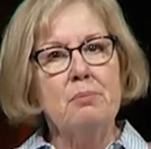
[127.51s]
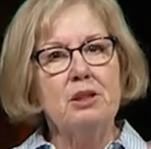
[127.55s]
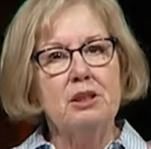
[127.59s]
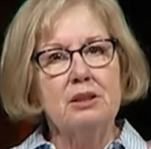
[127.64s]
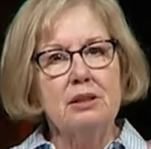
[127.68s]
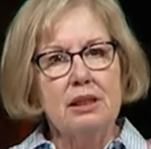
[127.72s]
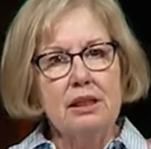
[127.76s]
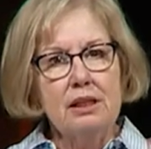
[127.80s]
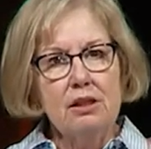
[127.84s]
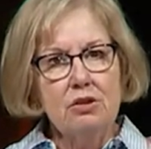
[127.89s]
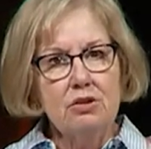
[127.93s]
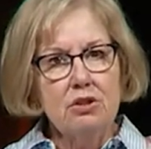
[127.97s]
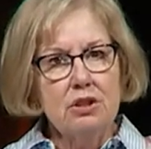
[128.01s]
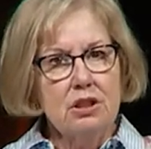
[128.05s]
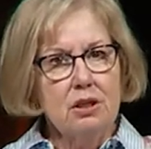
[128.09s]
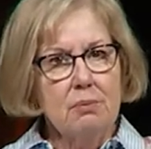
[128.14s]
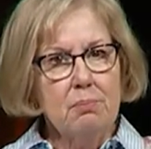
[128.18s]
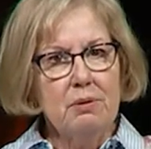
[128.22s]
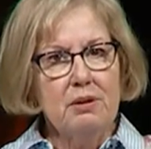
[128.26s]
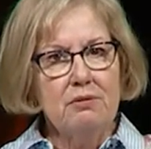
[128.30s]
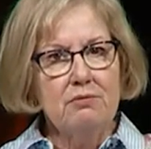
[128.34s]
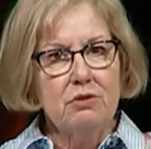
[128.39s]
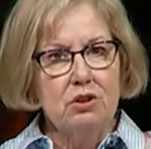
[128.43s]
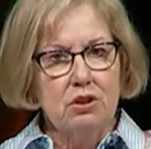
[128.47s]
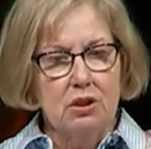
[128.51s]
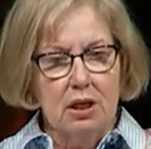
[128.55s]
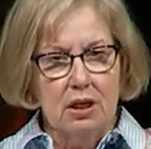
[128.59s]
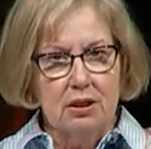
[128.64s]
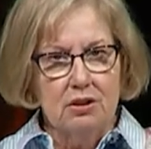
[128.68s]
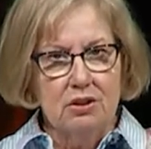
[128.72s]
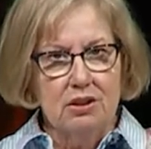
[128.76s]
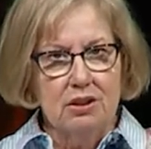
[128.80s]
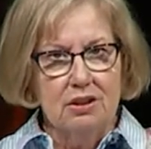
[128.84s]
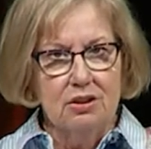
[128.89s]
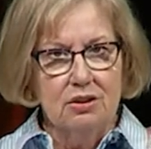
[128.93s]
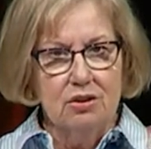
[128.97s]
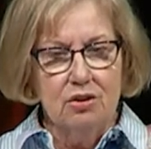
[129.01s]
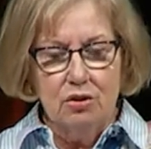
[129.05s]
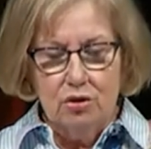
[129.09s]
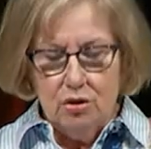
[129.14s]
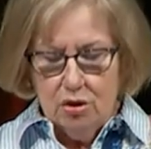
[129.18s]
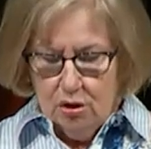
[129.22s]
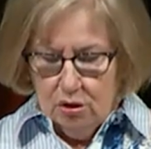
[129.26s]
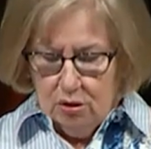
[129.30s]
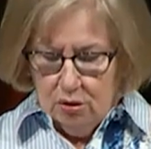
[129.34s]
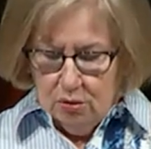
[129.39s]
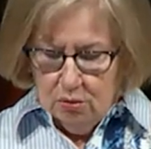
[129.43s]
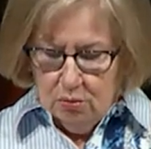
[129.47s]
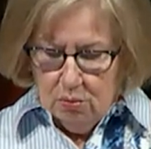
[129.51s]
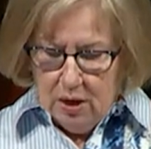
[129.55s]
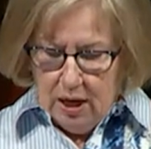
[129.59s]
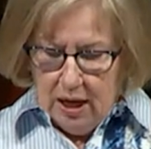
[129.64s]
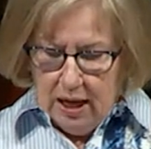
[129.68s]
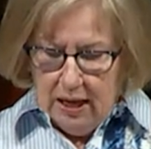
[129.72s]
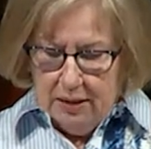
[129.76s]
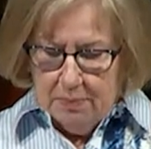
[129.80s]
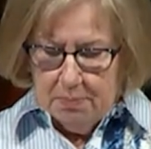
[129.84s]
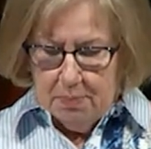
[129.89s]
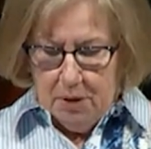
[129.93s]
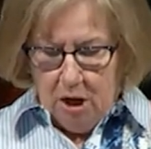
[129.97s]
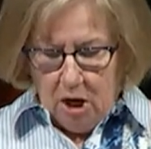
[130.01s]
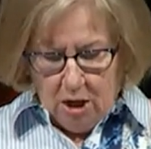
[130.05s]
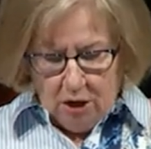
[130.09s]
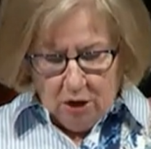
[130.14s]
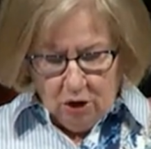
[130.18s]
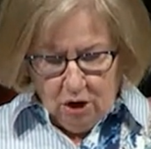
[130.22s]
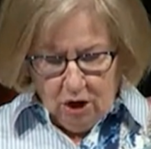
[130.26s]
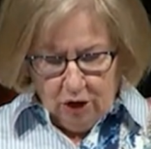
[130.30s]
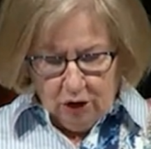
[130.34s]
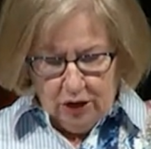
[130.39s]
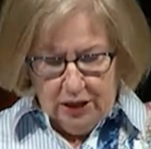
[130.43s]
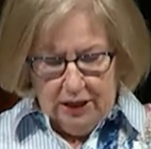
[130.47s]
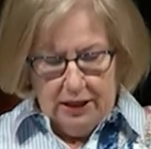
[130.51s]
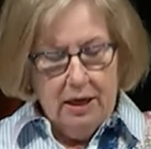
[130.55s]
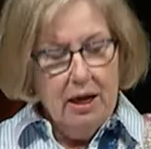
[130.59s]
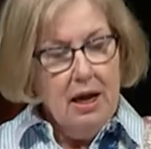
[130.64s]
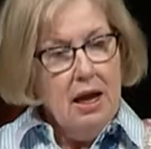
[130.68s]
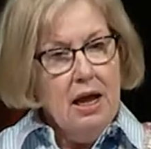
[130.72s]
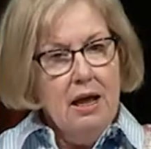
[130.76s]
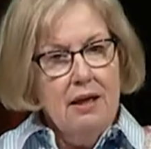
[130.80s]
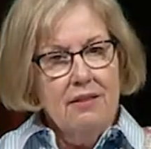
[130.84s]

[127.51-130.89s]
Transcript: the leadership of judges to a monarchy